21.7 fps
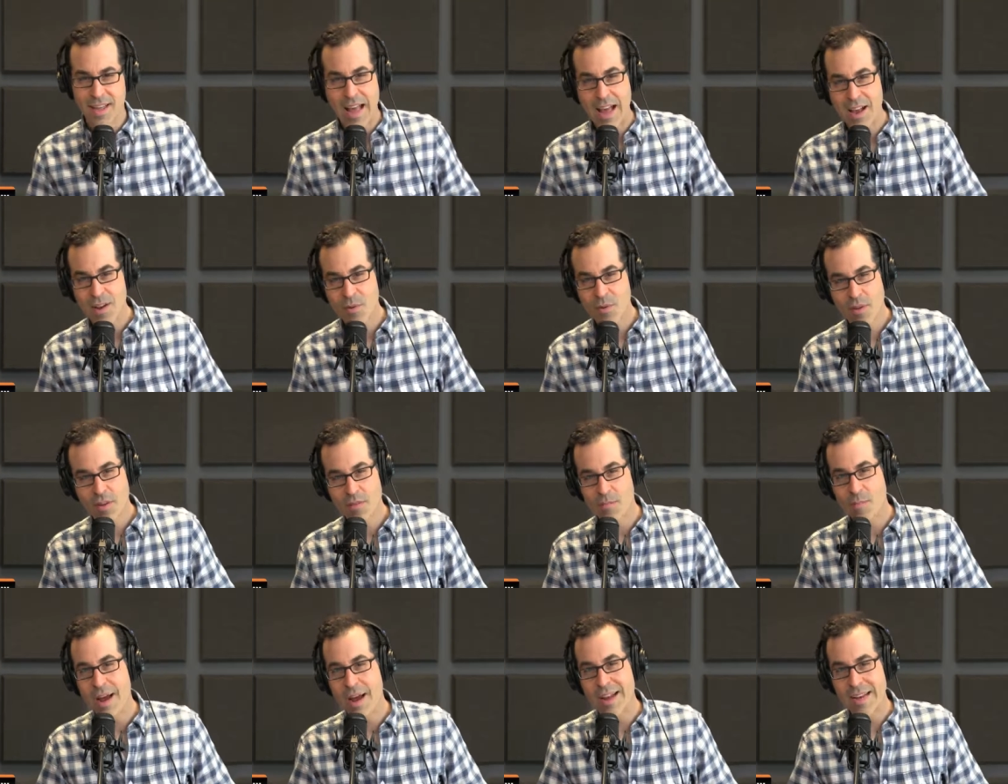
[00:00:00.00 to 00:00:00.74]
How can we
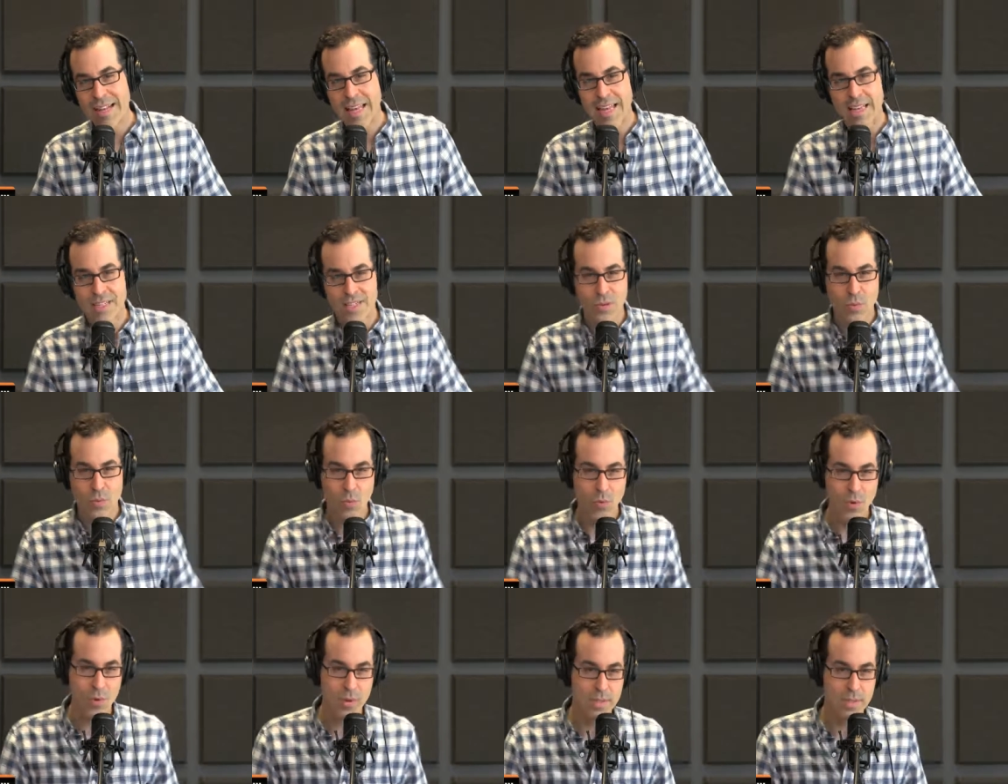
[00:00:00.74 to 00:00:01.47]
have podcast
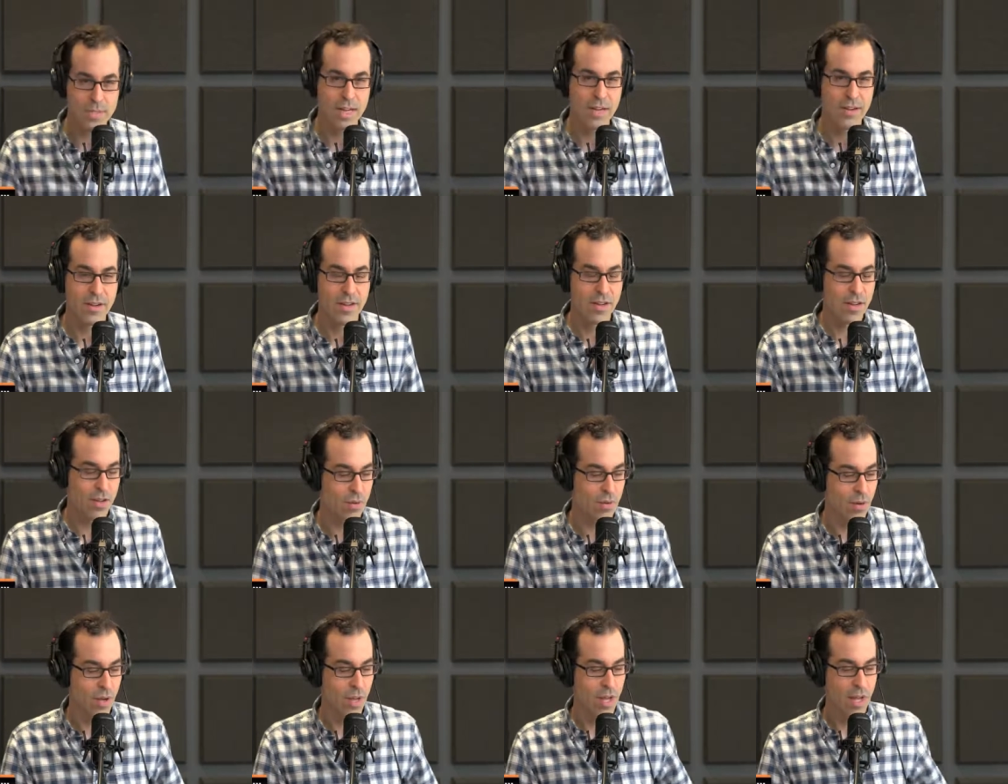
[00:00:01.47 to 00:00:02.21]
awards? How can
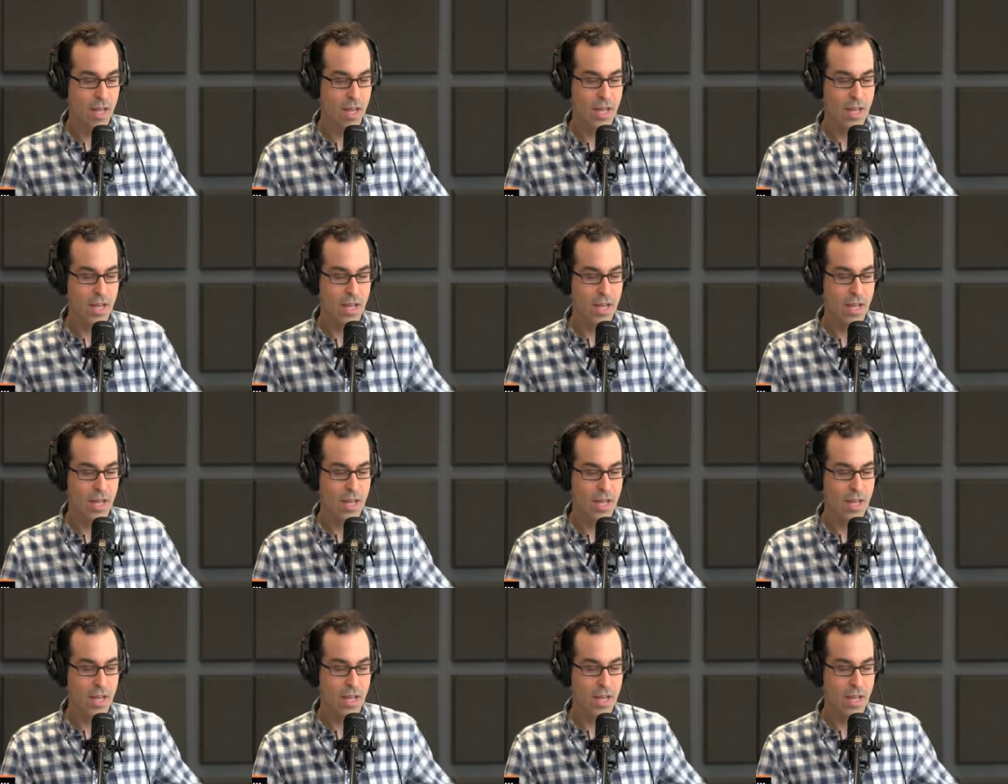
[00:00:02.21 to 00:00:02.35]
you